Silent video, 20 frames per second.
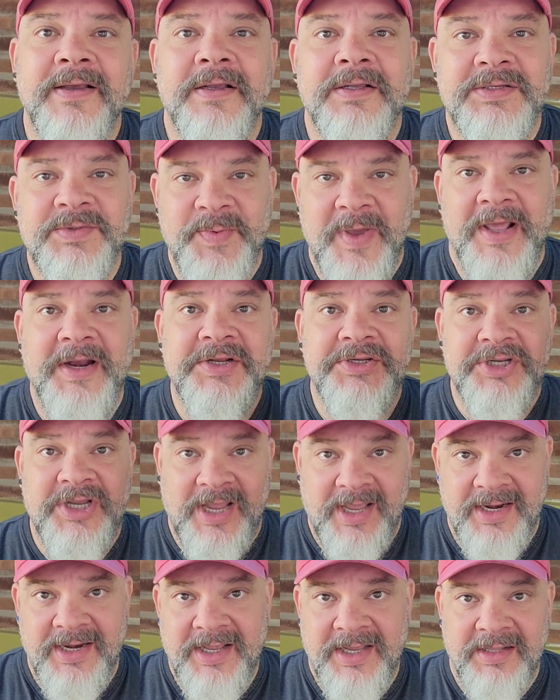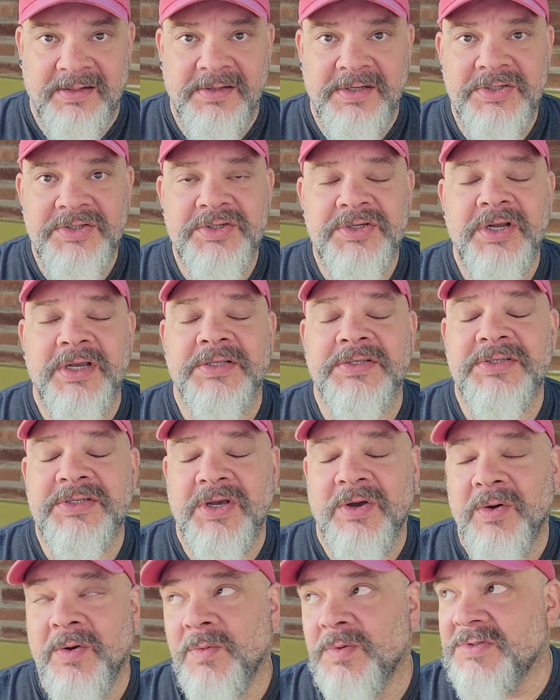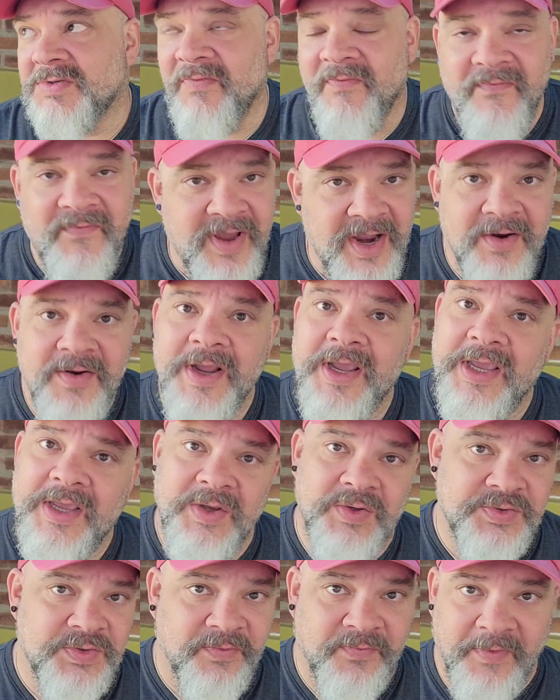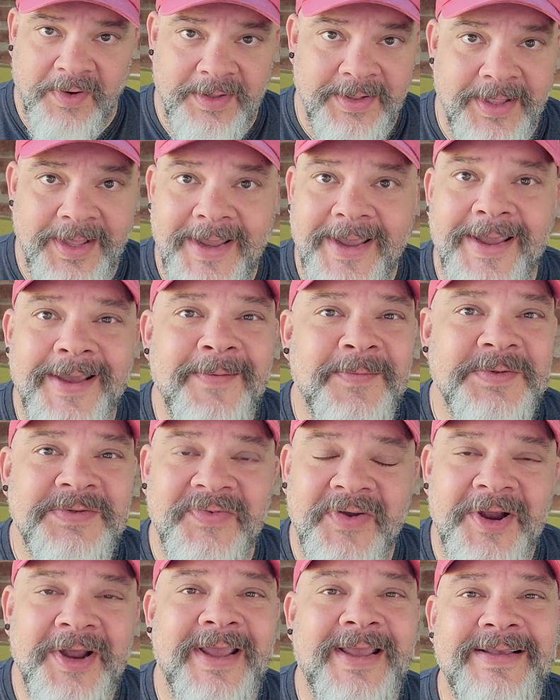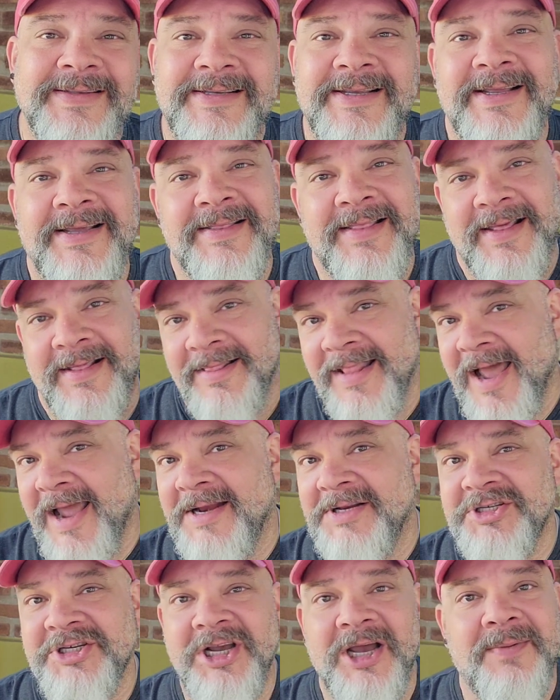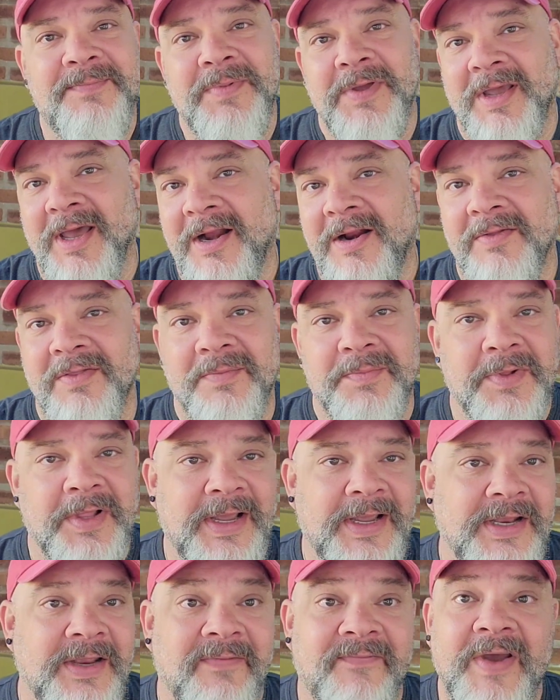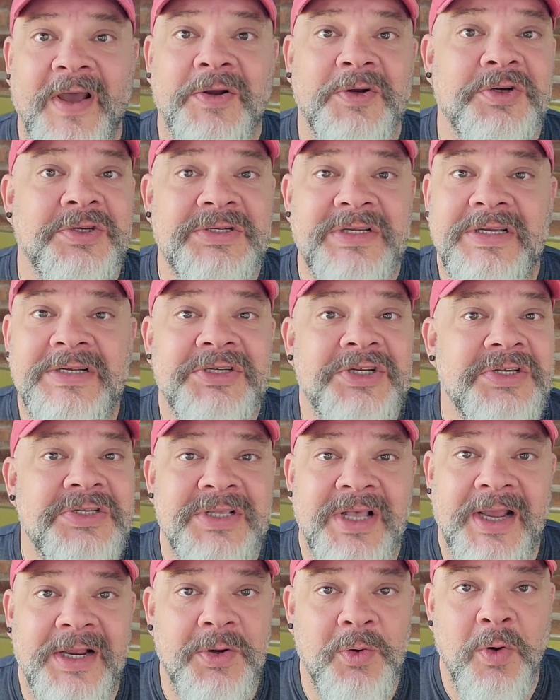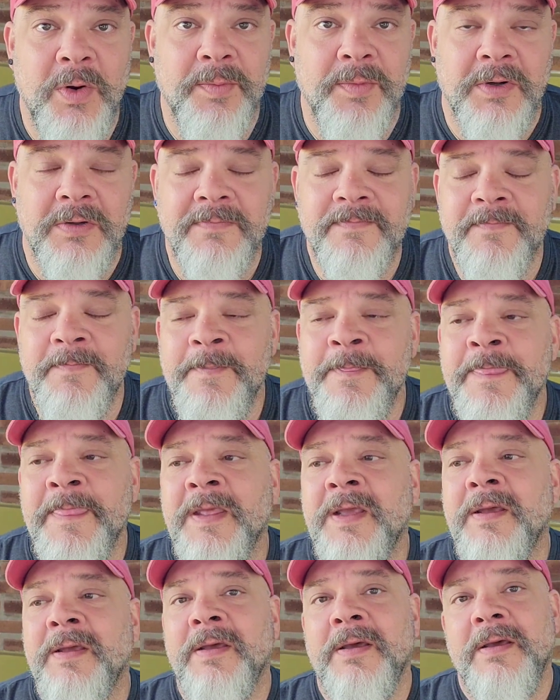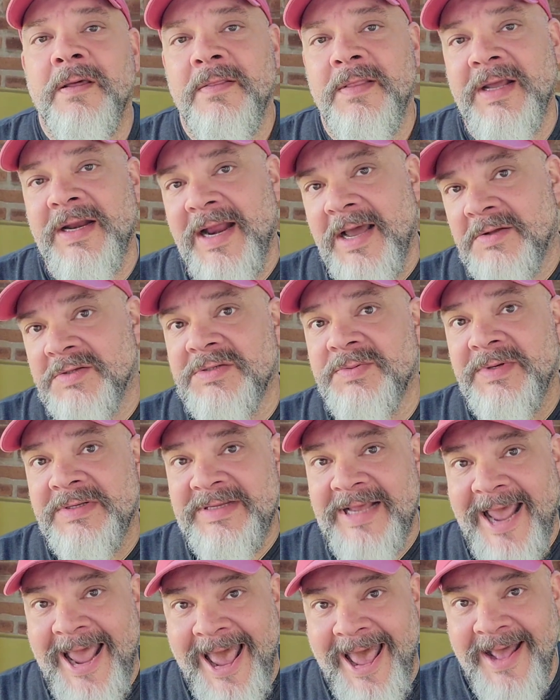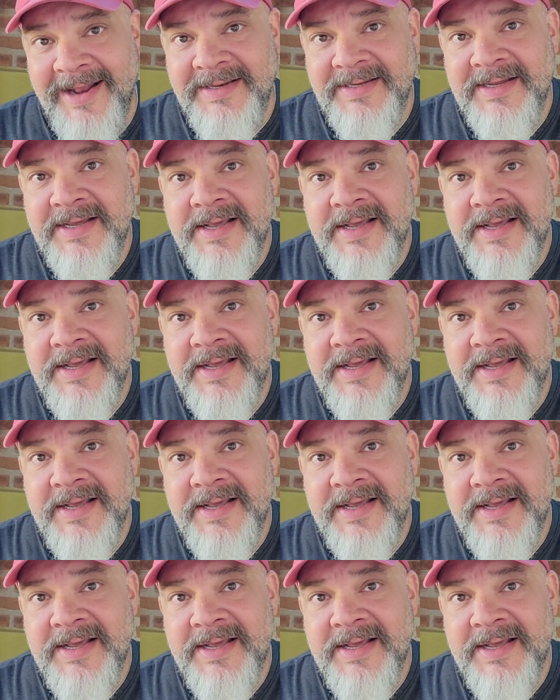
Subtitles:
Spanish and English. And so it was very user-friendly. It was very easy. They lined you up, you got on the plane, you found your seat just like normal. The announcements are